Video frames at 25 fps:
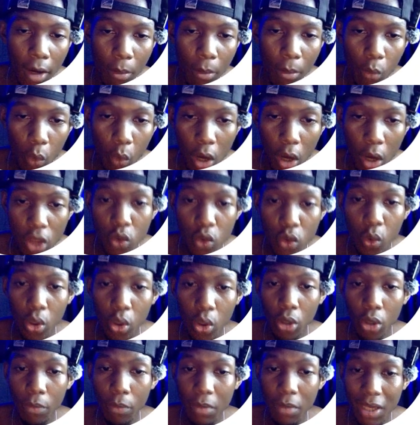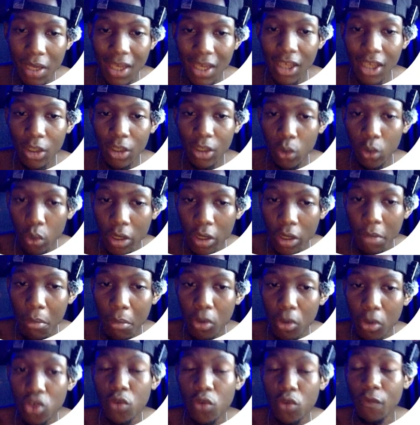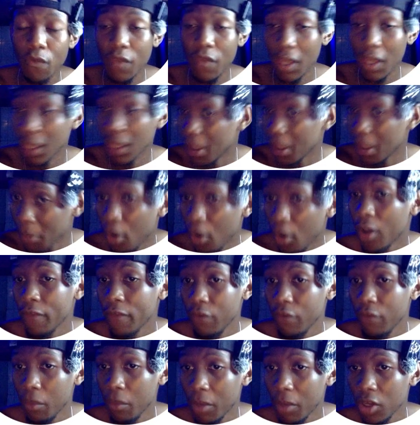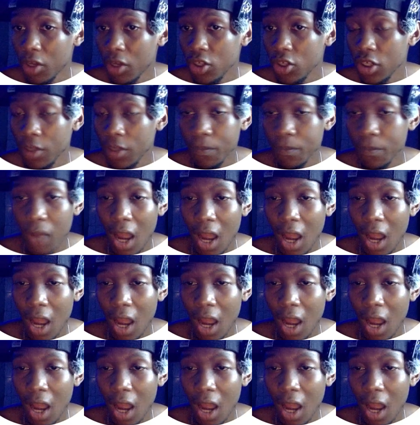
where you will be including most of the email information,